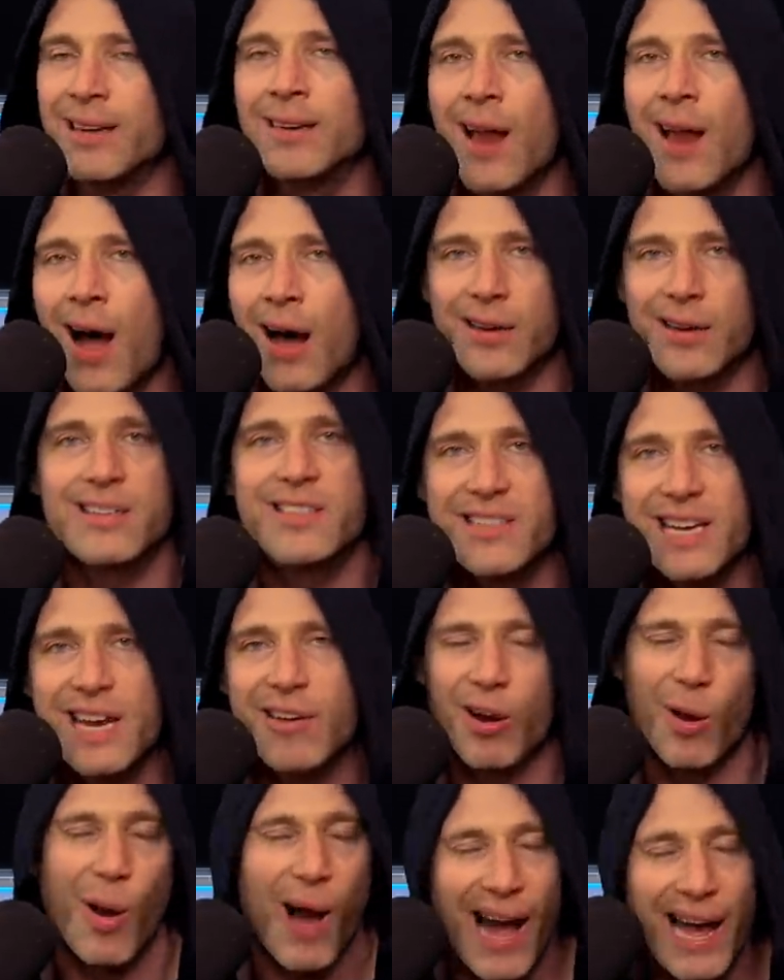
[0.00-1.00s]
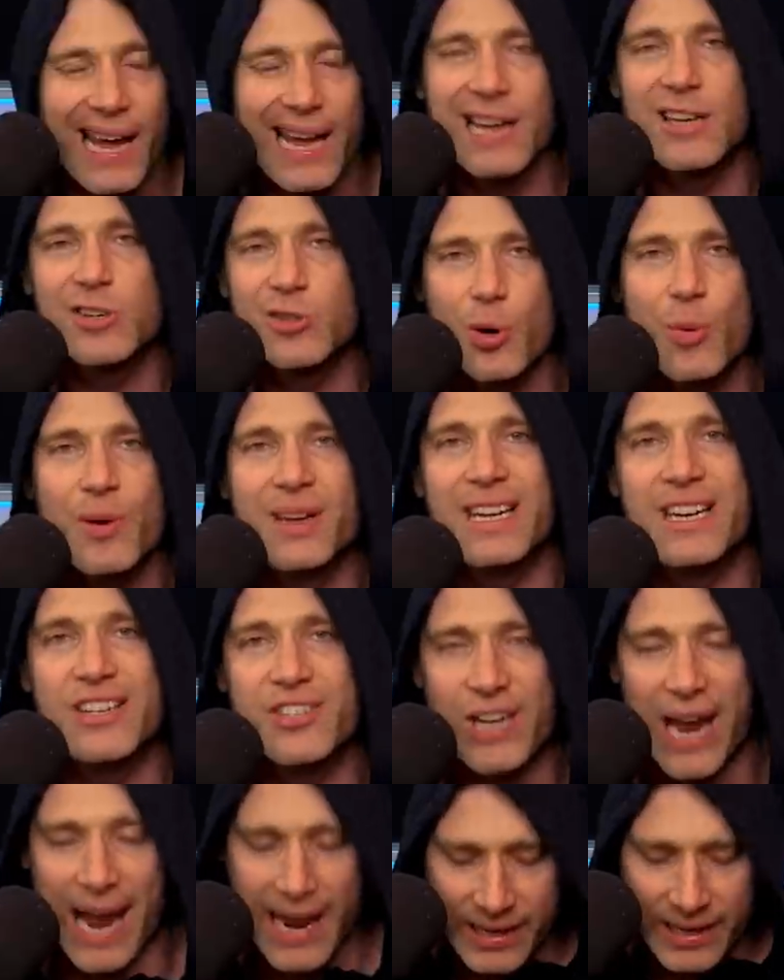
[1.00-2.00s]
nada, zero, I ain't doing it,
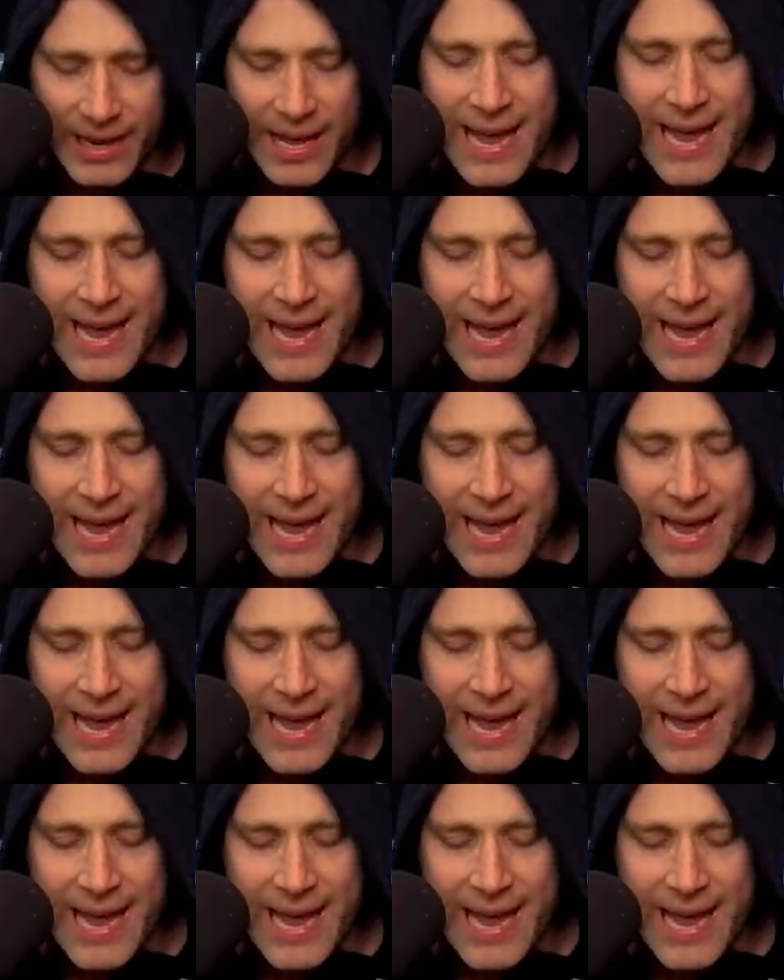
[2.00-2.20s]
Jack,